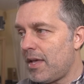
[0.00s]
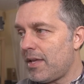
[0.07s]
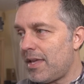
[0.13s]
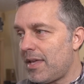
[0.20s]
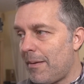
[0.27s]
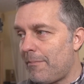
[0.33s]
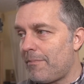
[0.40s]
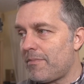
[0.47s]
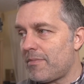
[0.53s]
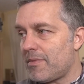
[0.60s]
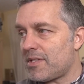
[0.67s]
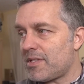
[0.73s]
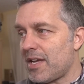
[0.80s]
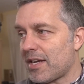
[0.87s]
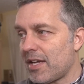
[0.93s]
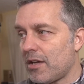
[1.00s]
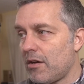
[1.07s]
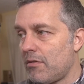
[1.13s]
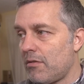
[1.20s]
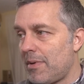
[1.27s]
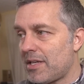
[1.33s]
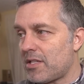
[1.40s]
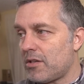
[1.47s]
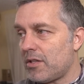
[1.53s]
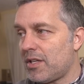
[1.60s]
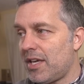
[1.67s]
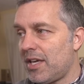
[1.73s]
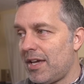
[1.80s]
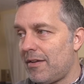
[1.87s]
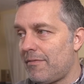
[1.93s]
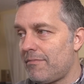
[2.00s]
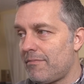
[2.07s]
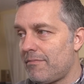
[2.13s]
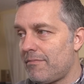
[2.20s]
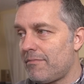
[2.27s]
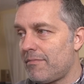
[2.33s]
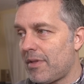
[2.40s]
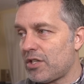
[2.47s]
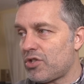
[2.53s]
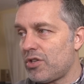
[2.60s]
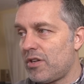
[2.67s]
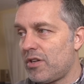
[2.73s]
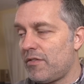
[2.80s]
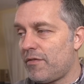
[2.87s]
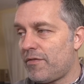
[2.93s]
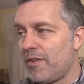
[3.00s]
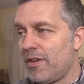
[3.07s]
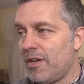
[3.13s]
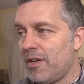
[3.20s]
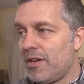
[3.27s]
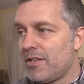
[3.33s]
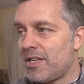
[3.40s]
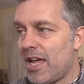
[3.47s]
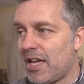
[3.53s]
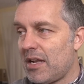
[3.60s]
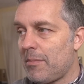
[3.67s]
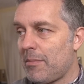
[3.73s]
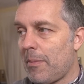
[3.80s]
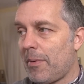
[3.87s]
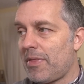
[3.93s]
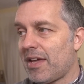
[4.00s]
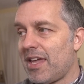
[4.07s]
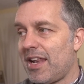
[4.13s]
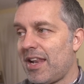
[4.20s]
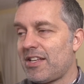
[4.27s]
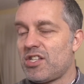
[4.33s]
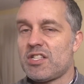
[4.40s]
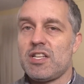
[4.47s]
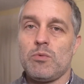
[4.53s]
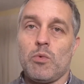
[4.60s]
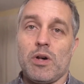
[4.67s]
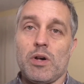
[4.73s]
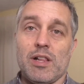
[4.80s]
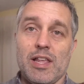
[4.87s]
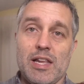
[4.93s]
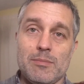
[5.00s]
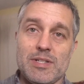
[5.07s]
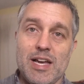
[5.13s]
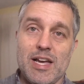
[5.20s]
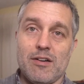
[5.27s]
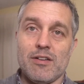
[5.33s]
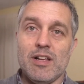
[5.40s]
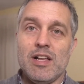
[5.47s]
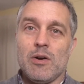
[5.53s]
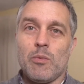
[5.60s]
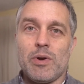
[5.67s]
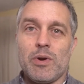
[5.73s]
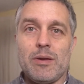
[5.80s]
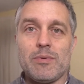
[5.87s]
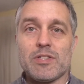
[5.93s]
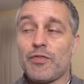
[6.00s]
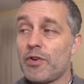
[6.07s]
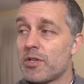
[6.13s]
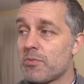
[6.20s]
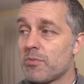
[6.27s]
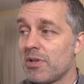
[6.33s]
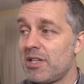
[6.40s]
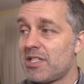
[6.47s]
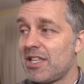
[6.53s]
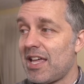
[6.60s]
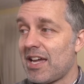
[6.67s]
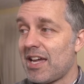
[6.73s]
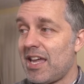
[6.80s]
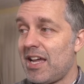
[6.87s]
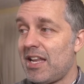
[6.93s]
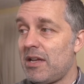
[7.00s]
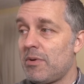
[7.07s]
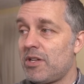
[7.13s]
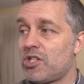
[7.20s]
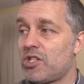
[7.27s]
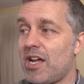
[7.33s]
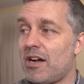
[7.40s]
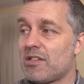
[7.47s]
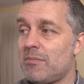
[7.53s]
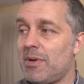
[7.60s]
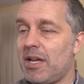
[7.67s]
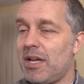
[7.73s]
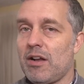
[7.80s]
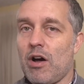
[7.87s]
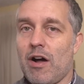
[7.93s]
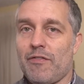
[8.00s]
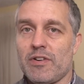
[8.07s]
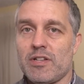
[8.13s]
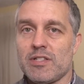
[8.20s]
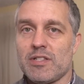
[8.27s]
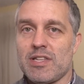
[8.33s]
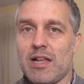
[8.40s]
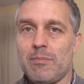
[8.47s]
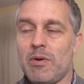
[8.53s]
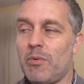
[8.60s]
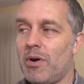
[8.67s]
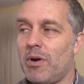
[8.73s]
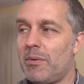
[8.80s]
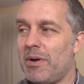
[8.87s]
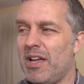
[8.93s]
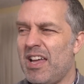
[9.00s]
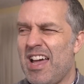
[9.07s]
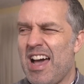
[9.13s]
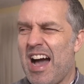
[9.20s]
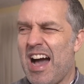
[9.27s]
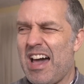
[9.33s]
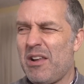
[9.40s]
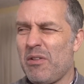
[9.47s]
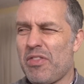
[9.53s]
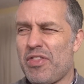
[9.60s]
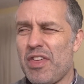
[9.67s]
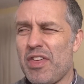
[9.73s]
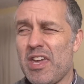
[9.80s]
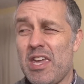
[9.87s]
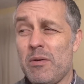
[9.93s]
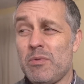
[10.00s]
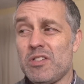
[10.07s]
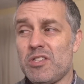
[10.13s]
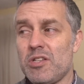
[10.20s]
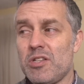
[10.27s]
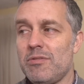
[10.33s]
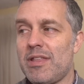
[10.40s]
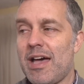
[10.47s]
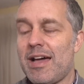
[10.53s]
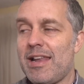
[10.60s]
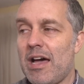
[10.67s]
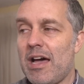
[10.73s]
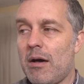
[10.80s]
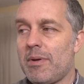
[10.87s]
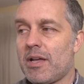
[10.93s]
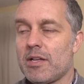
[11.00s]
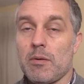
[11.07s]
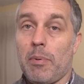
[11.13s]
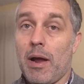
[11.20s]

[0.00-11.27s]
Yep. Second Go makes a good kit. I should have taken him up on the kit. I just didn't want to let him down. When he was first releasing that kit, he reached out to me and offered to send me one, but I don't think he would do that now because